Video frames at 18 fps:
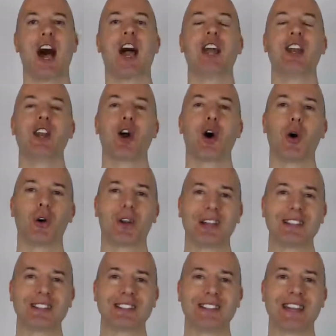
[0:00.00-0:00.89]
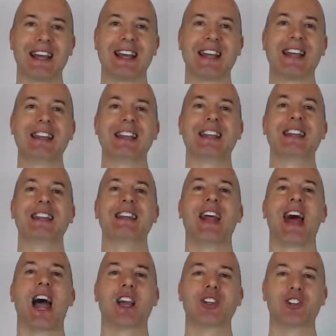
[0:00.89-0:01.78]
I noticed, and it
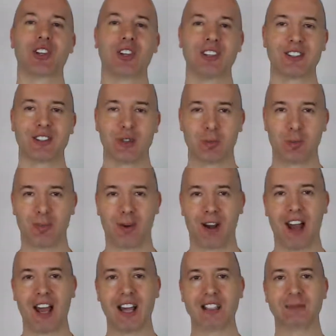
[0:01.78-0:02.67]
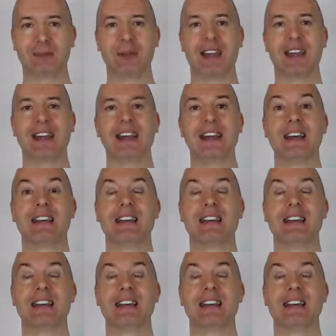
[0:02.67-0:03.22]
didn't actually surprise me,